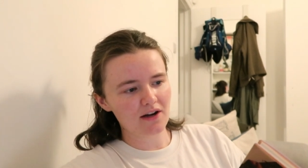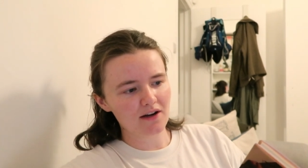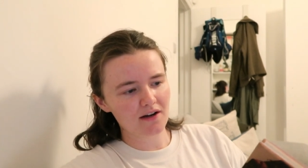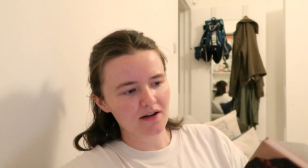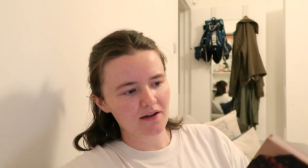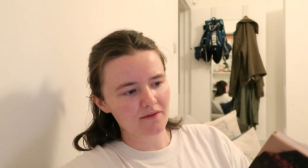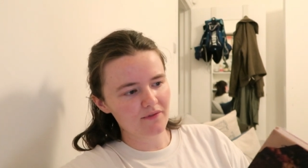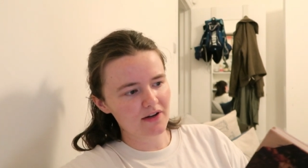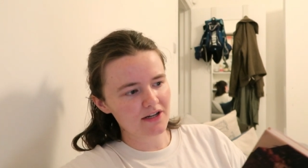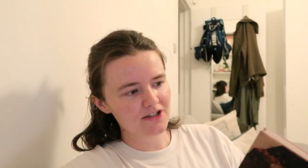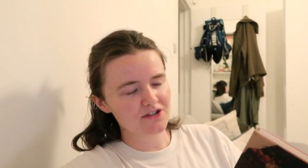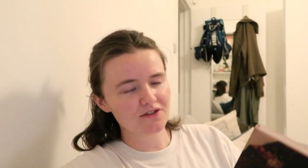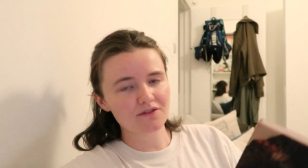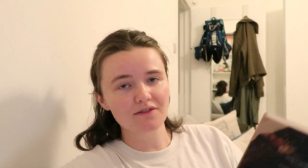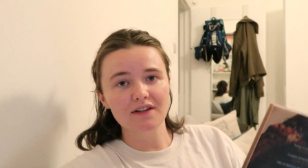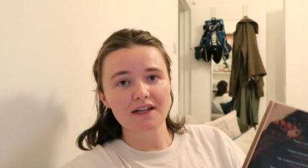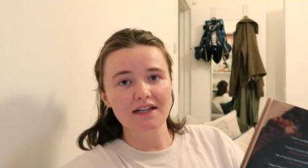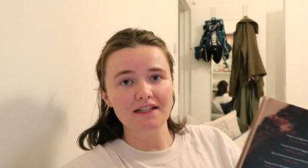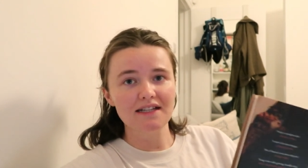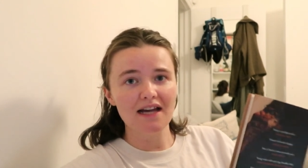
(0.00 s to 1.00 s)
unconventional
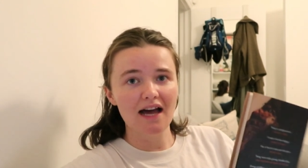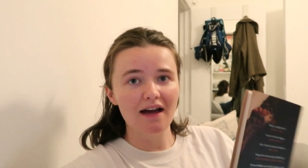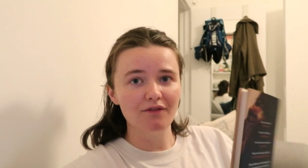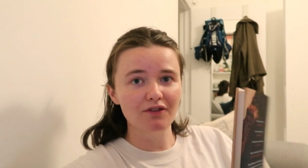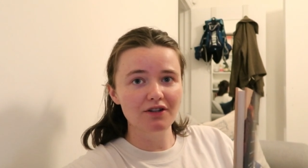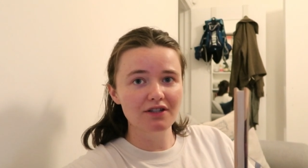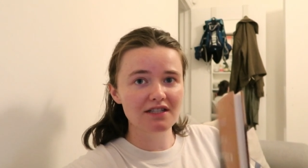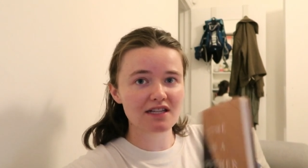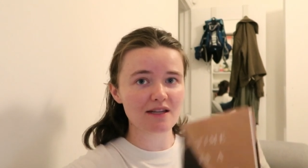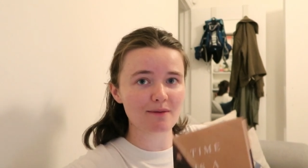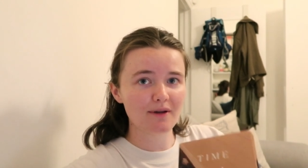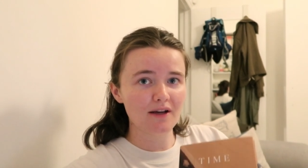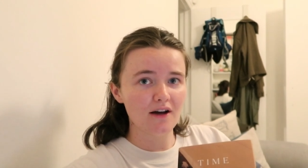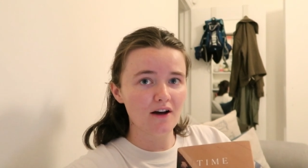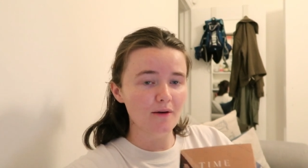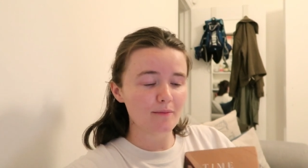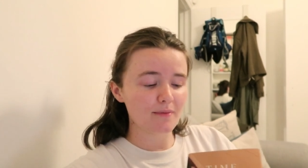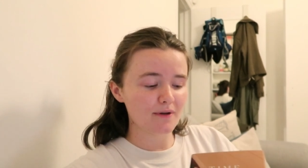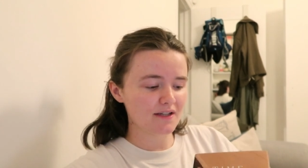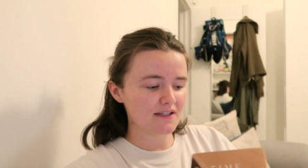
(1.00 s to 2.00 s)
thing to have on a
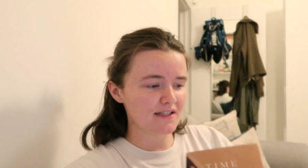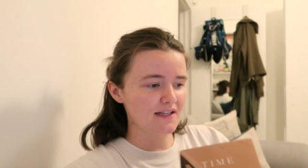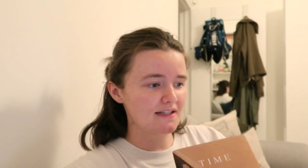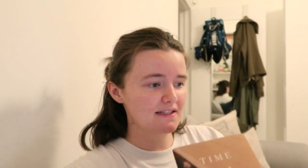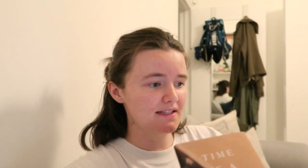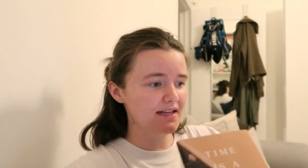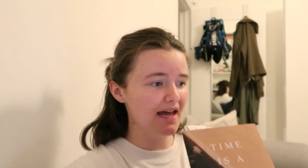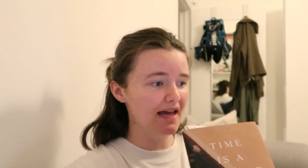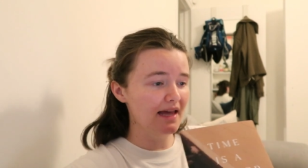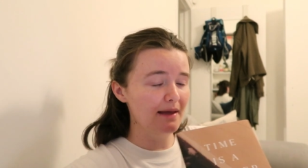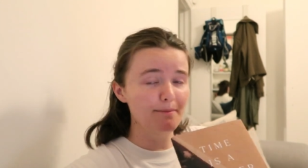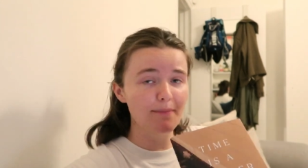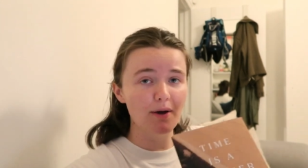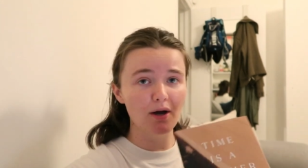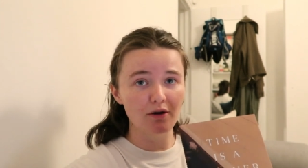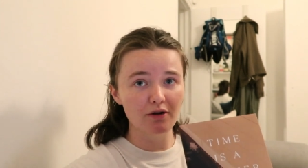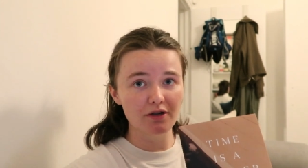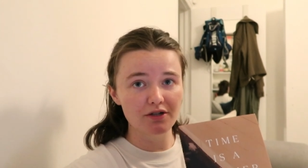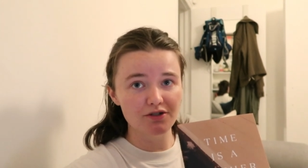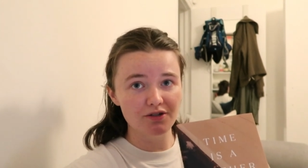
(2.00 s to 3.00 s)
TBR because it's a
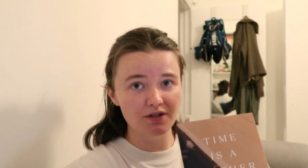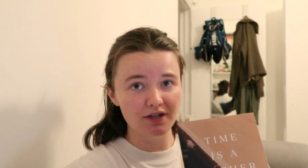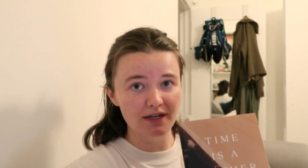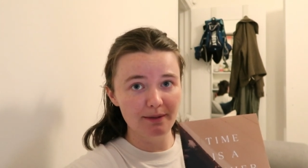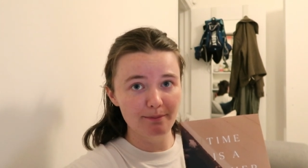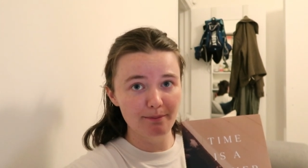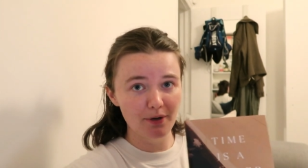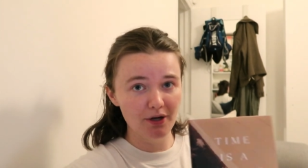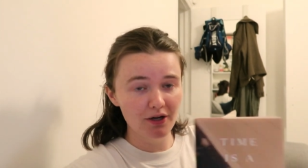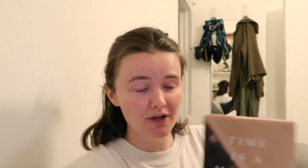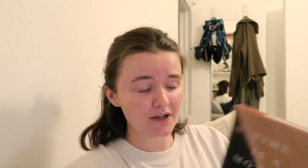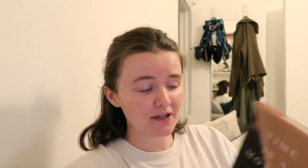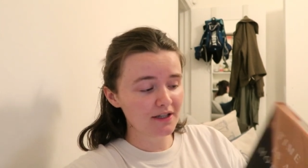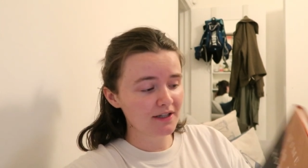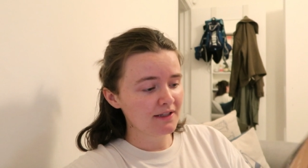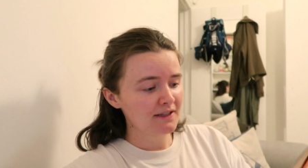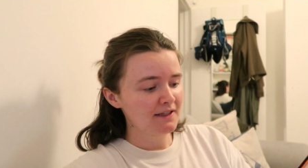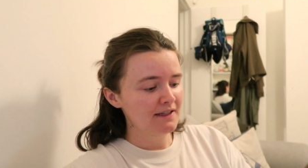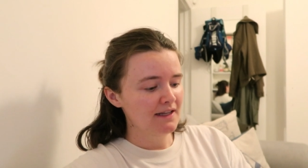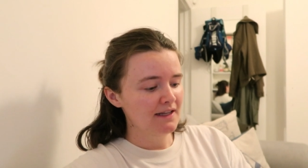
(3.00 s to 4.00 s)
poetry book,